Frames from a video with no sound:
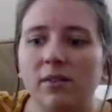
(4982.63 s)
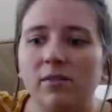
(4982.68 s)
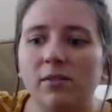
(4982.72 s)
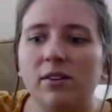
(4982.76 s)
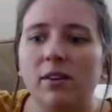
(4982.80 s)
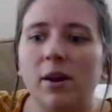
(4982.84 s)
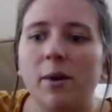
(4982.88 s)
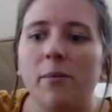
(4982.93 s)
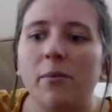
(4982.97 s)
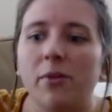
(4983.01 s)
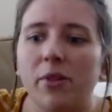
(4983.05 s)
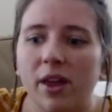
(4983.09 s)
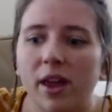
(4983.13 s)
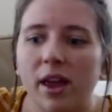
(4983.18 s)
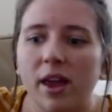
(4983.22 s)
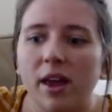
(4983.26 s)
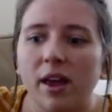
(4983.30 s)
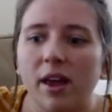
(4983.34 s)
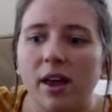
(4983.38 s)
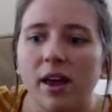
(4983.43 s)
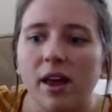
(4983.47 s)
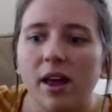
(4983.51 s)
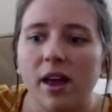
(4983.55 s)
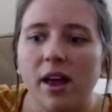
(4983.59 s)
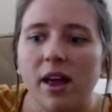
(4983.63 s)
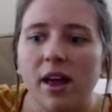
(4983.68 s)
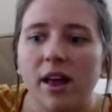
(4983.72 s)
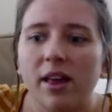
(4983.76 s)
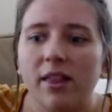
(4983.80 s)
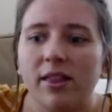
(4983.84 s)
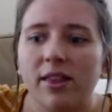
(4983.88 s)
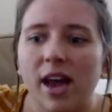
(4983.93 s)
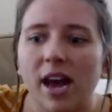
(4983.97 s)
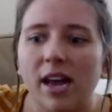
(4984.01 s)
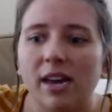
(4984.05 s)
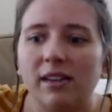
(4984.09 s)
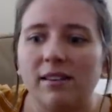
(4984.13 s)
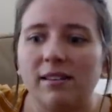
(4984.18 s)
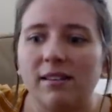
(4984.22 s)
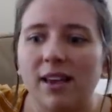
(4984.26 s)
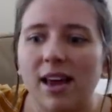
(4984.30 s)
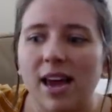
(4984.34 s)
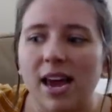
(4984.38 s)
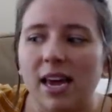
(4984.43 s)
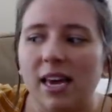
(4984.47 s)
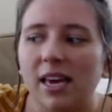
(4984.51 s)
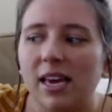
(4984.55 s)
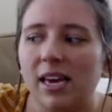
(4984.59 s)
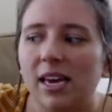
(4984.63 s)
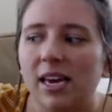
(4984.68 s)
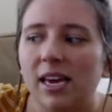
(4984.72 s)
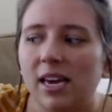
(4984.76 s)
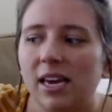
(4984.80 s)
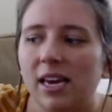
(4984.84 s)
of something that is like,